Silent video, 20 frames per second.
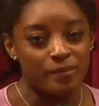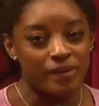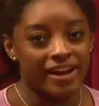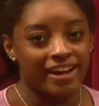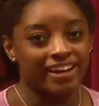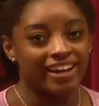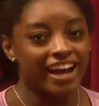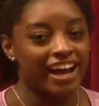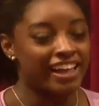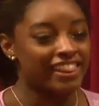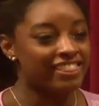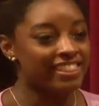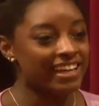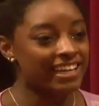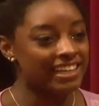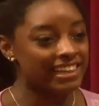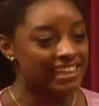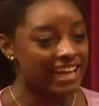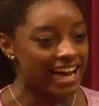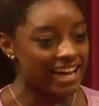But I
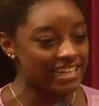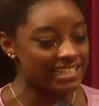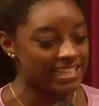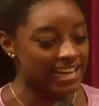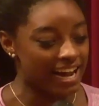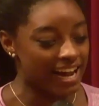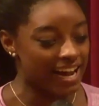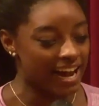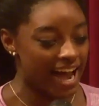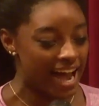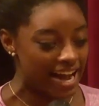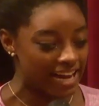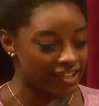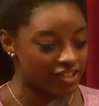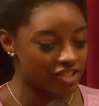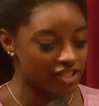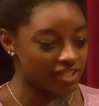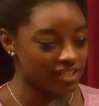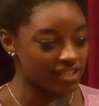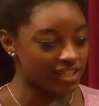think that day,
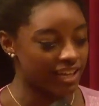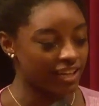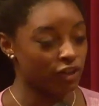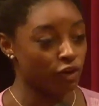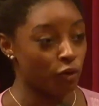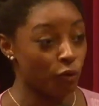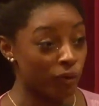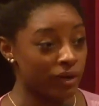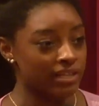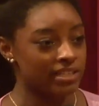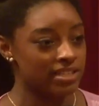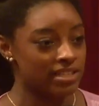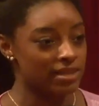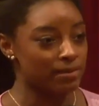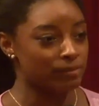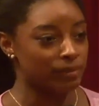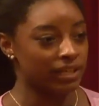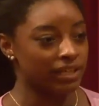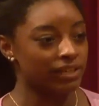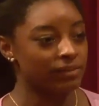actually, like going to
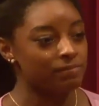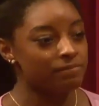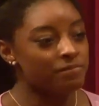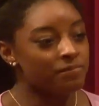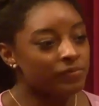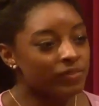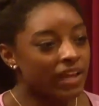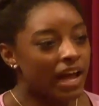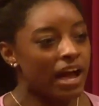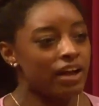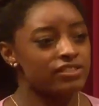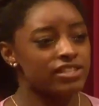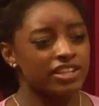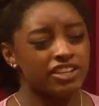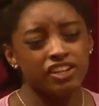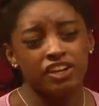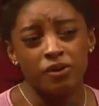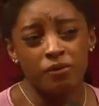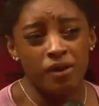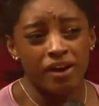the meet, I was like,
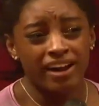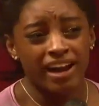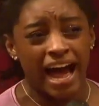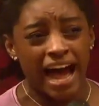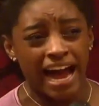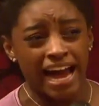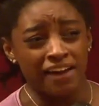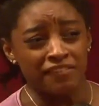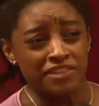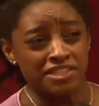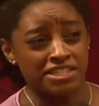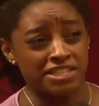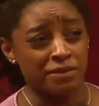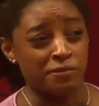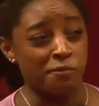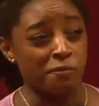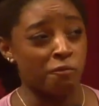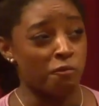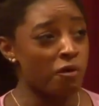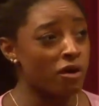you know what, I haven't
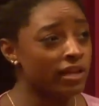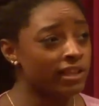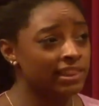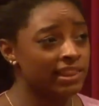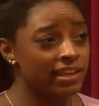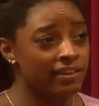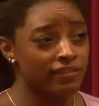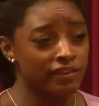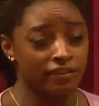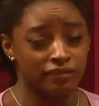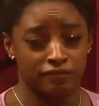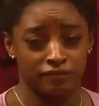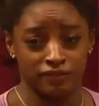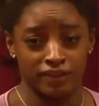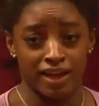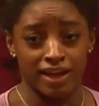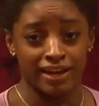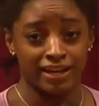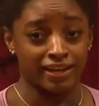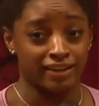seen one living
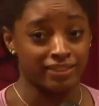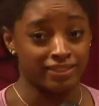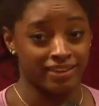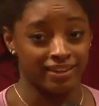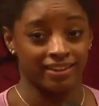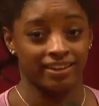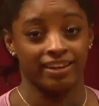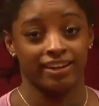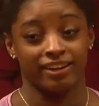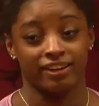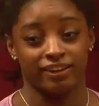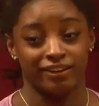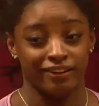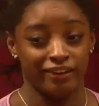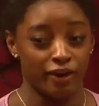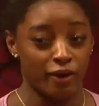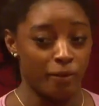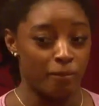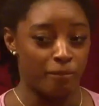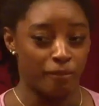flying thing here,
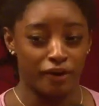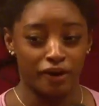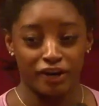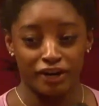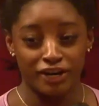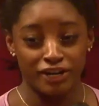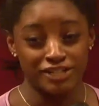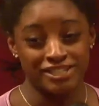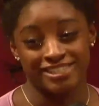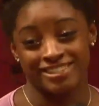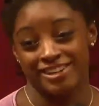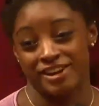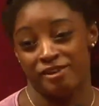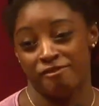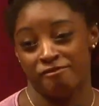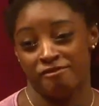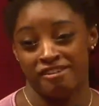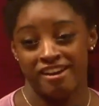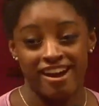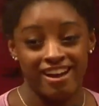no birds,
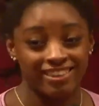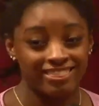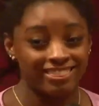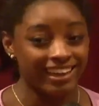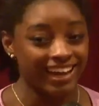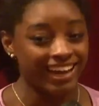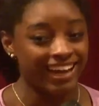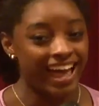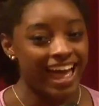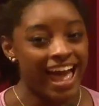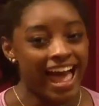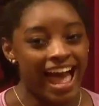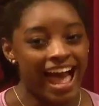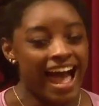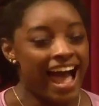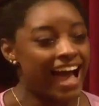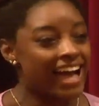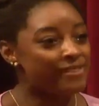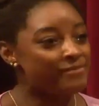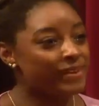no nothing,
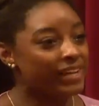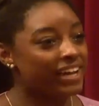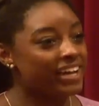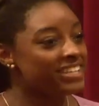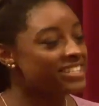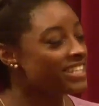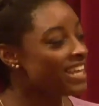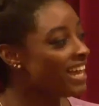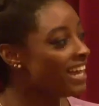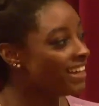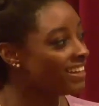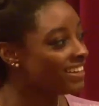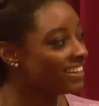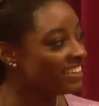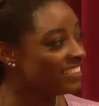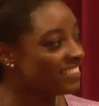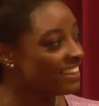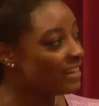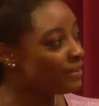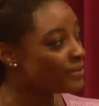because like
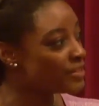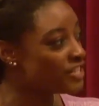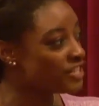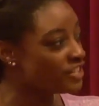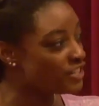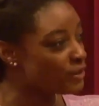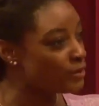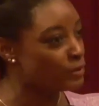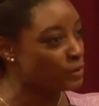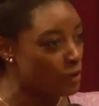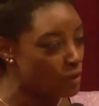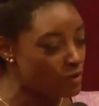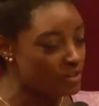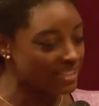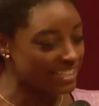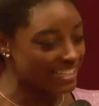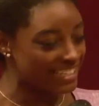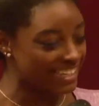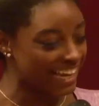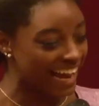it was just so dull in
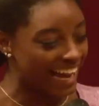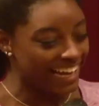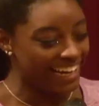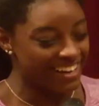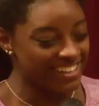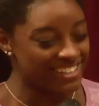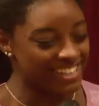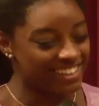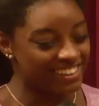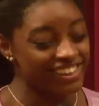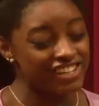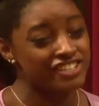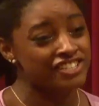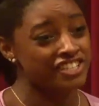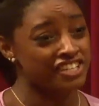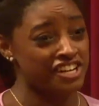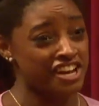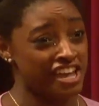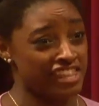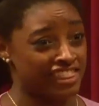the sky, and I was like,
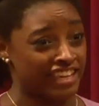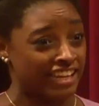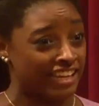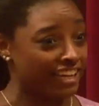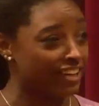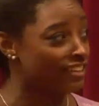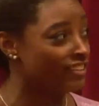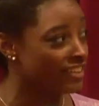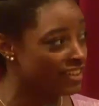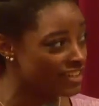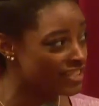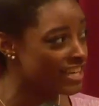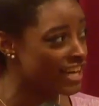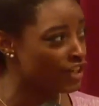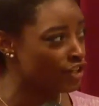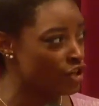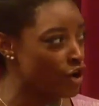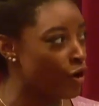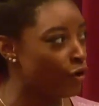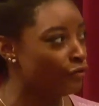there's nothing here, there's
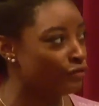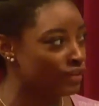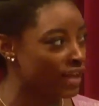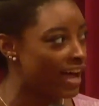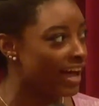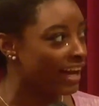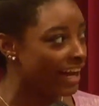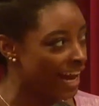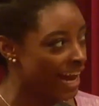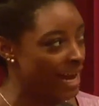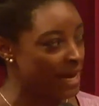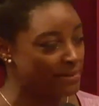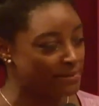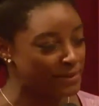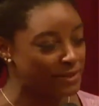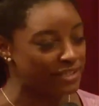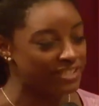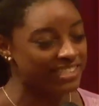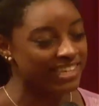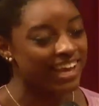like no flying
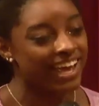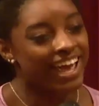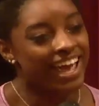animals.